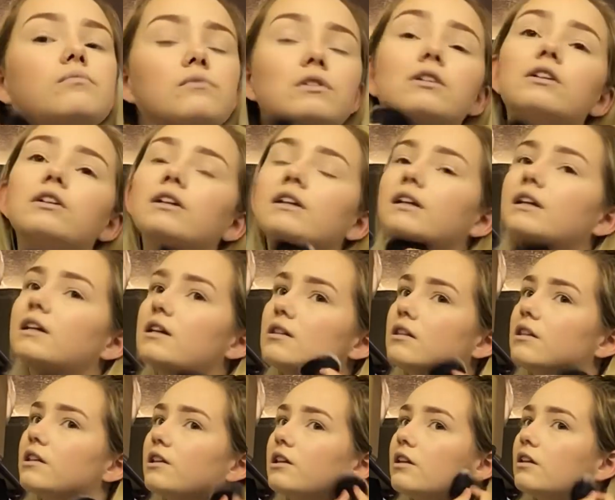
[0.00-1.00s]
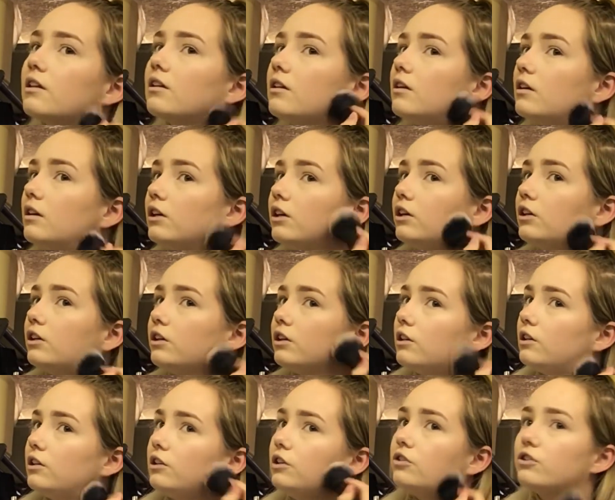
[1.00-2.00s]
Underneath.
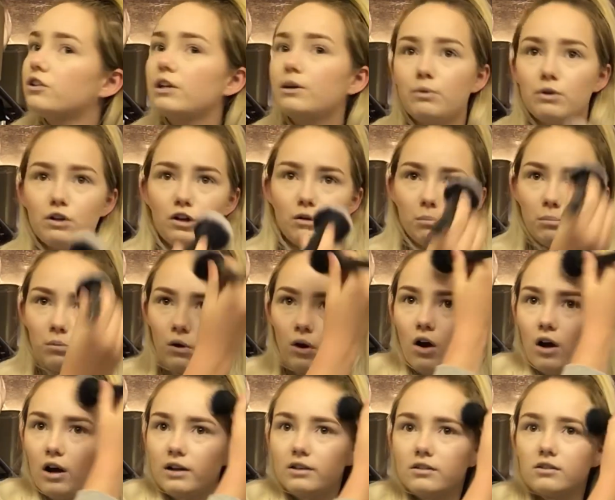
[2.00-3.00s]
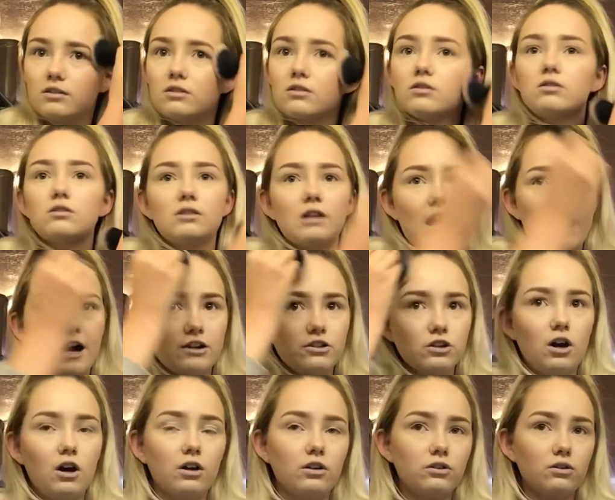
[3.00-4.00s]
Usually when you bronze /
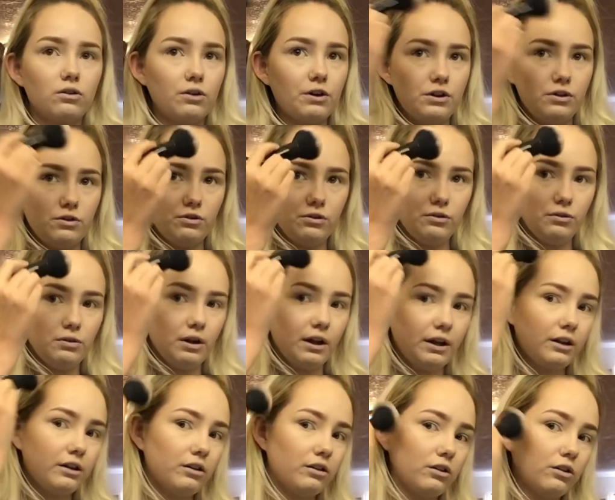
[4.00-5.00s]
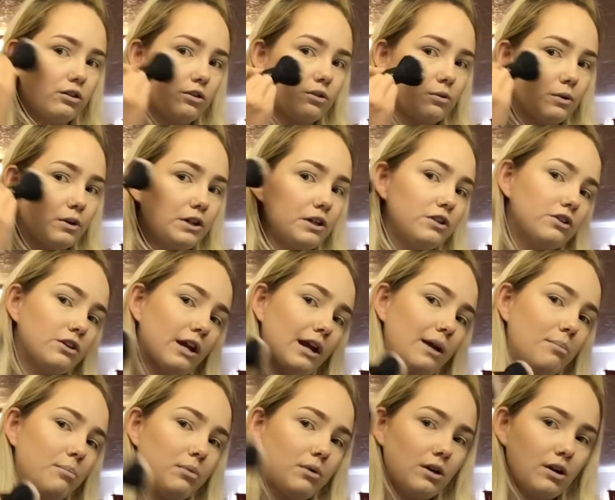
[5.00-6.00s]
contour, you do like the 3
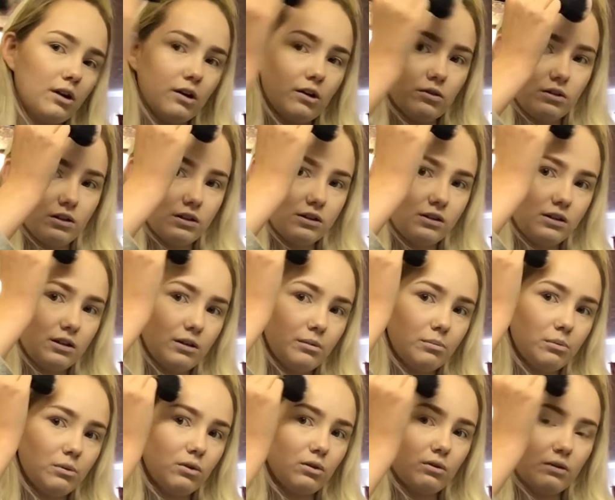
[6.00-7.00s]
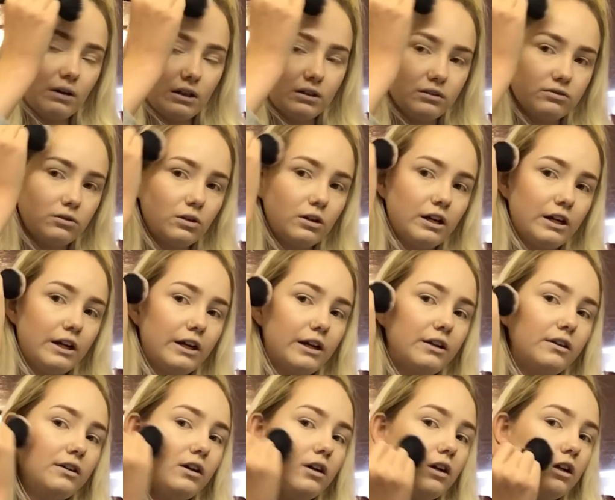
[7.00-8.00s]
shape. You know, the temple, around the
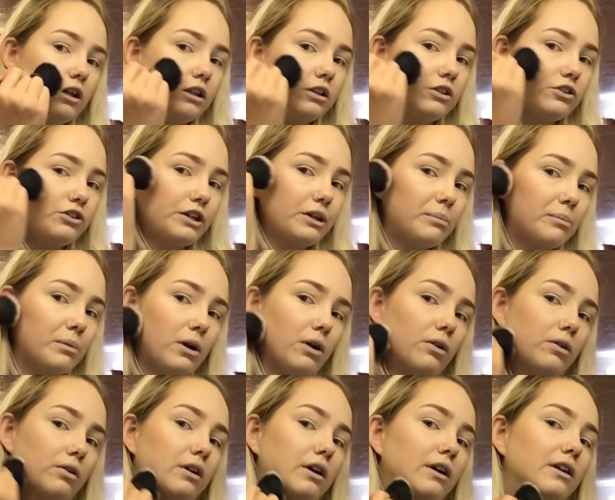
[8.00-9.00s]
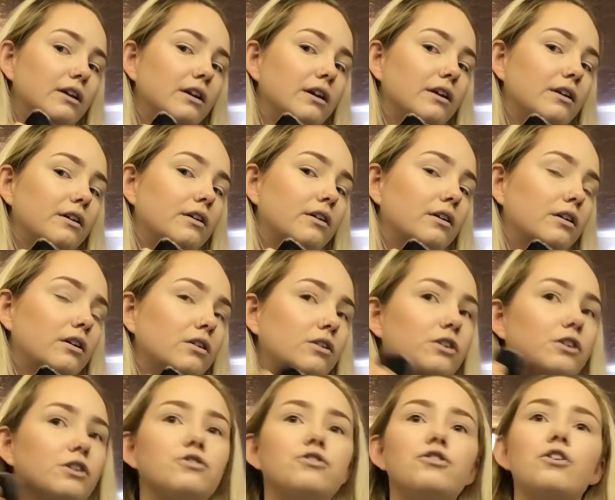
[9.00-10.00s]
forehead, cheekbone, and then under
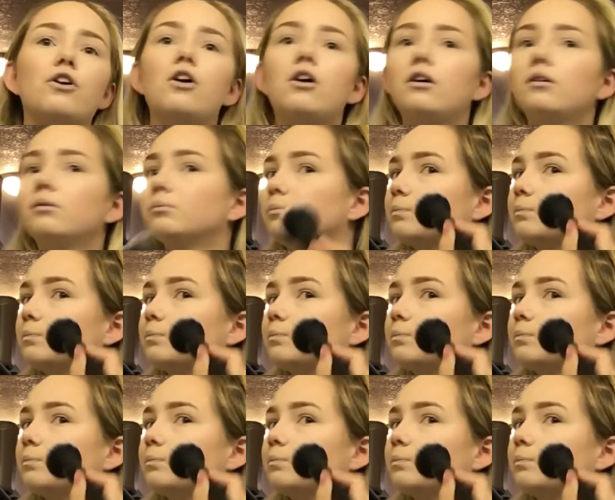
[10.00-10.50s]
your jaw.